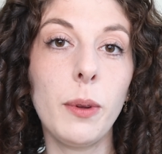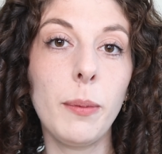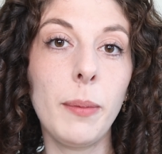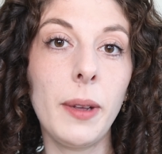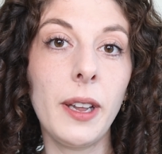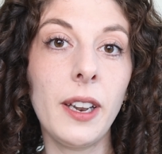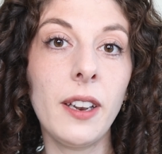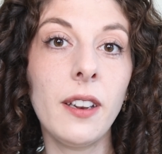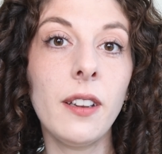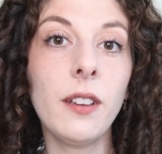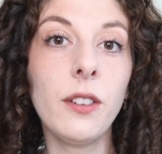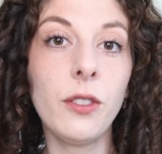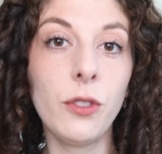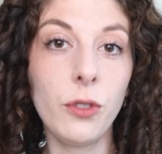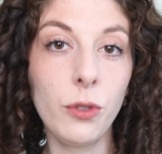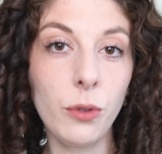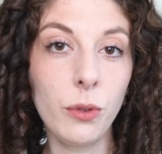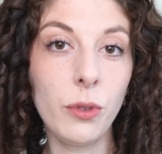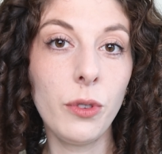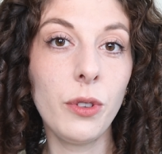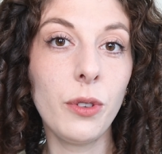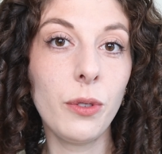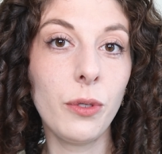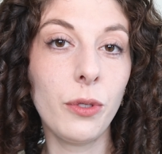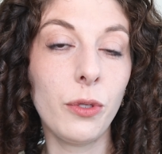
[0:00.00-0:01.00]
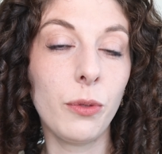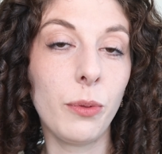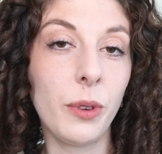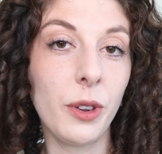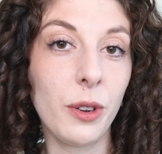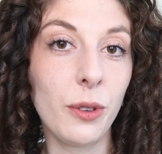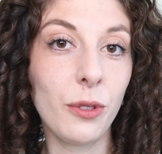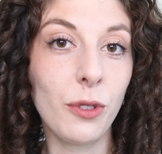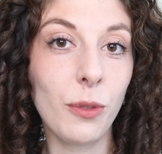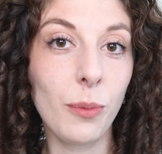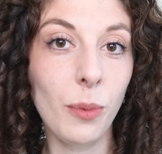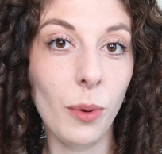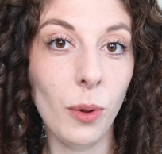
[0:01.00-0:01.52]
women do use
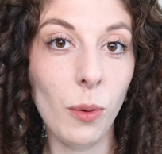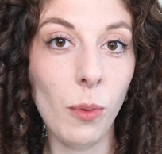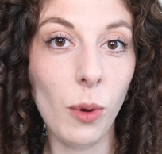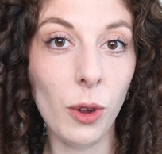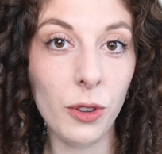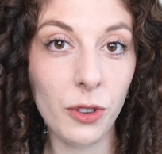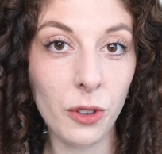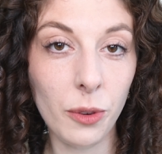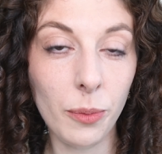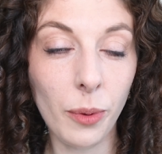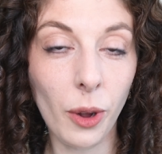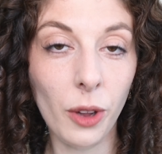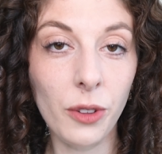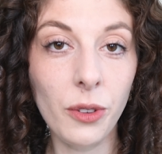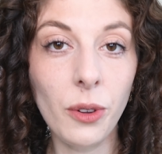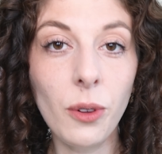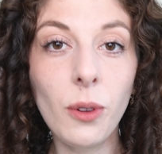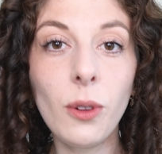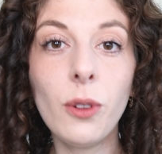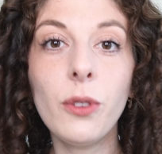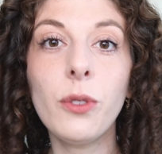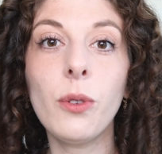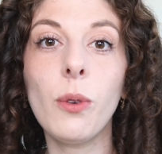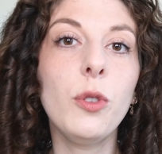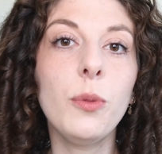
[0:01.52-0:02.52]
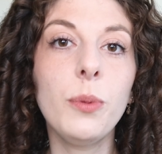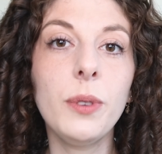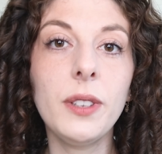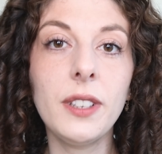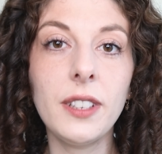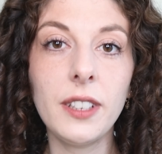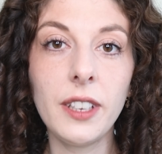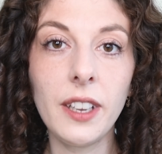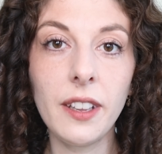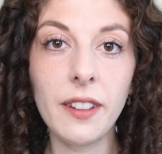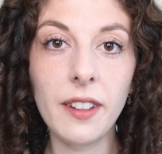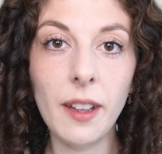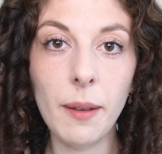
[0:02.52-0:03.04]
reusable water bottles. You would
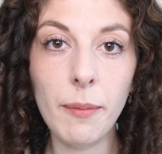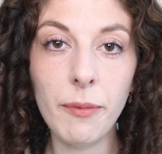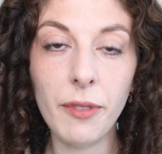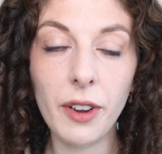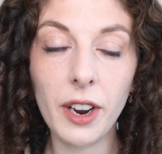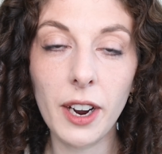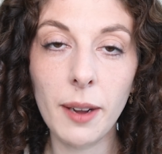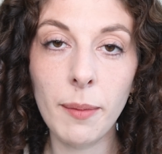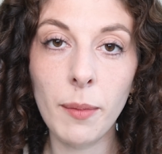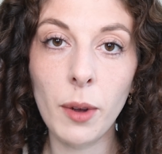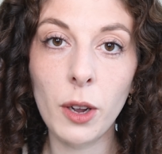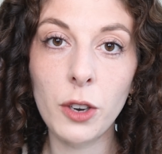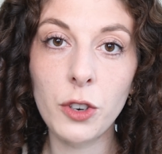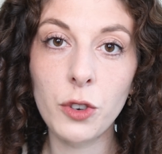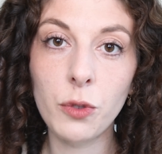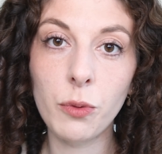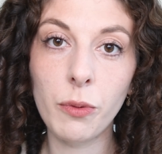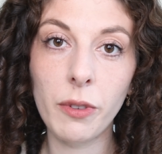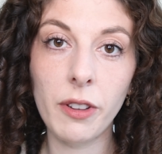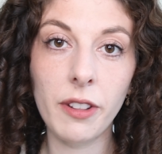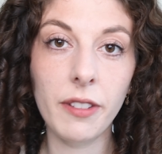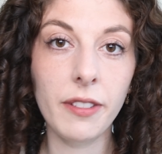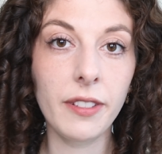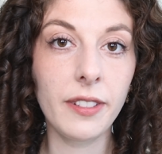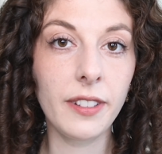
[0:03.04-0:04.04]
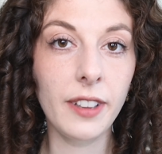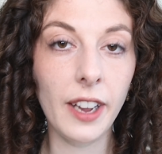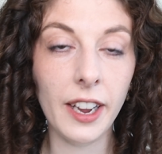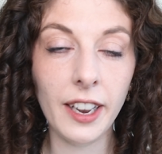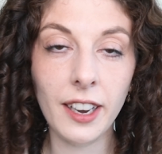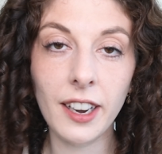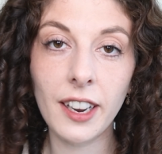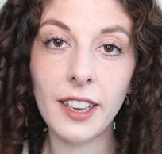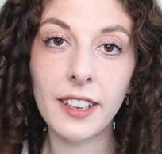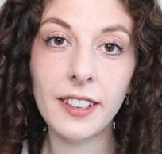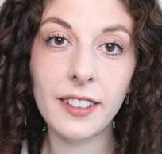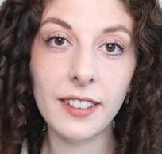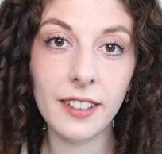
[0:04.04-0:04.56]
see them very much with
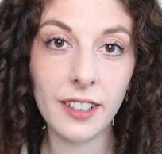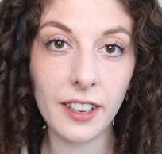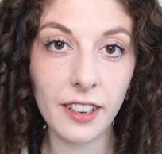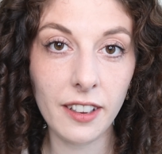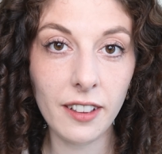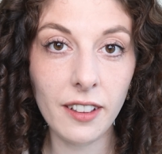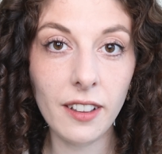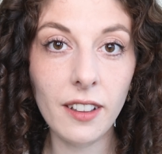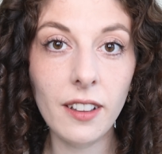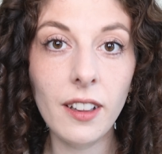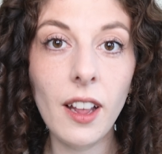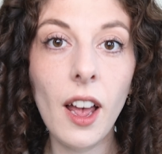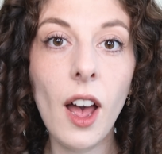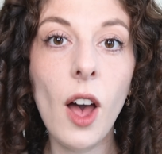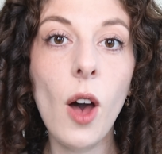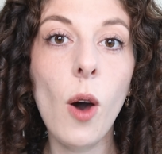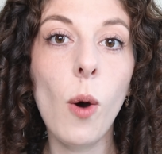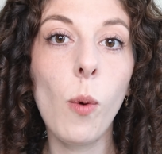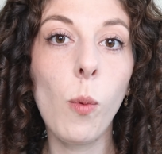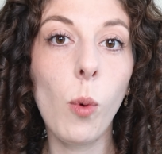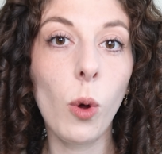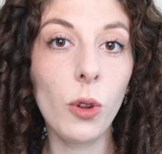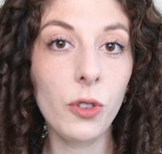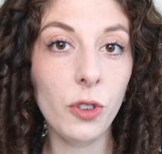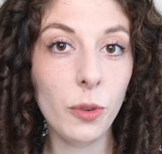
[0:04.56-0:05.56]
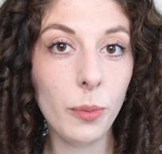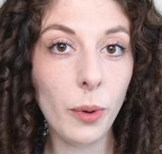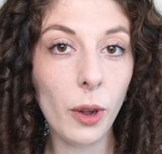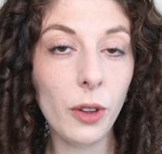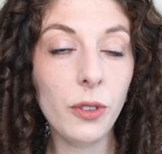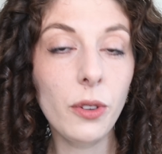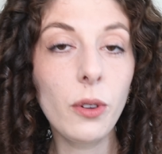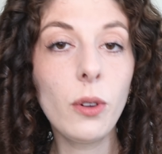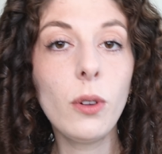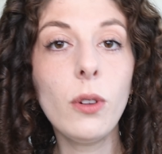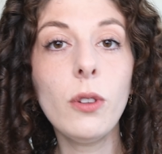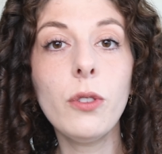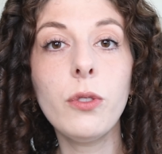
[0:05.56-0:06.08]
stainless steel water
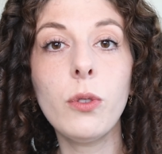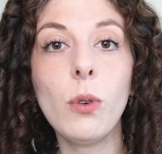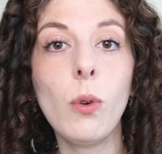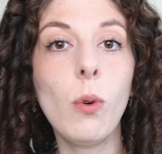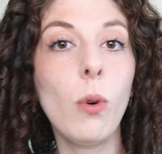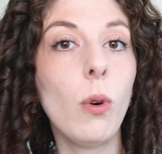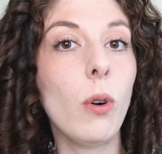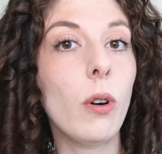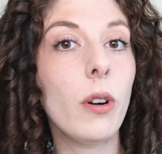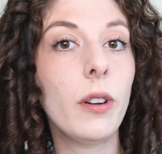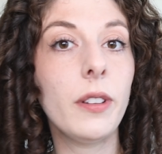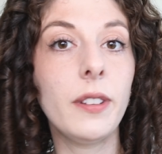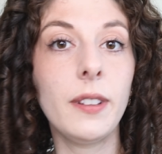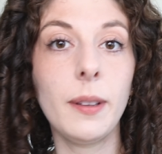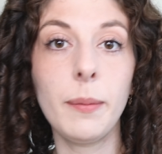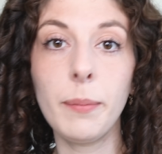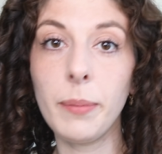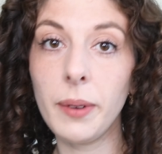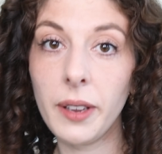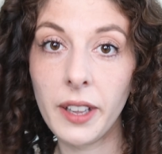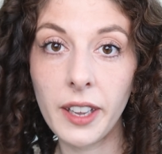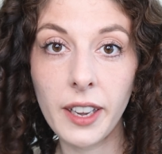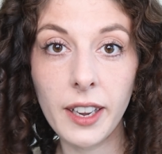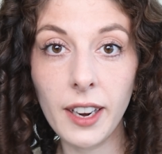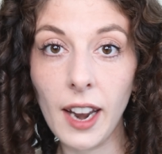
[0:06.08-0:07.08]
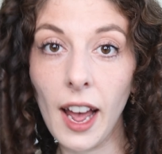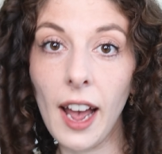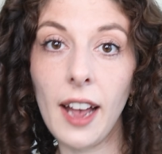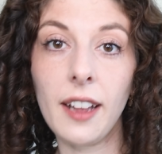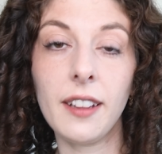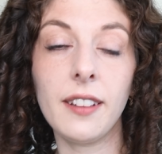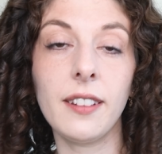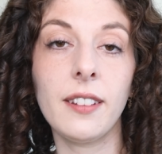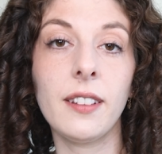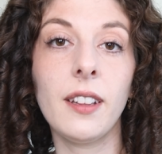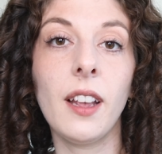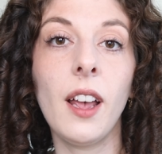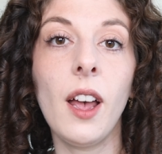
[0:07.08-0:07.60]
bottles or simply
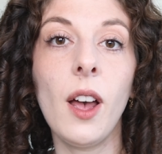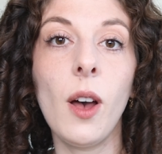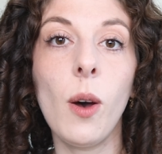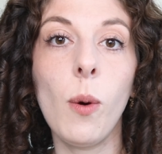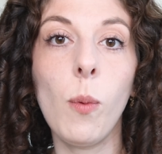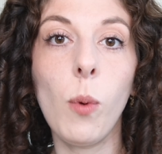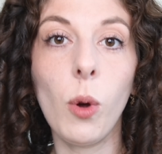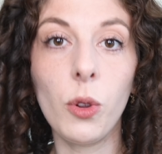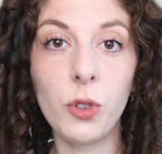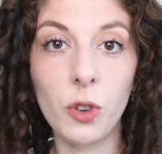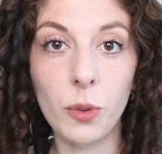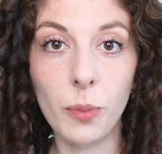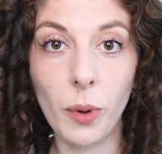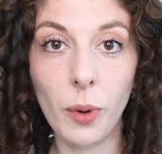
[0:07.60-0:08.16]
glass water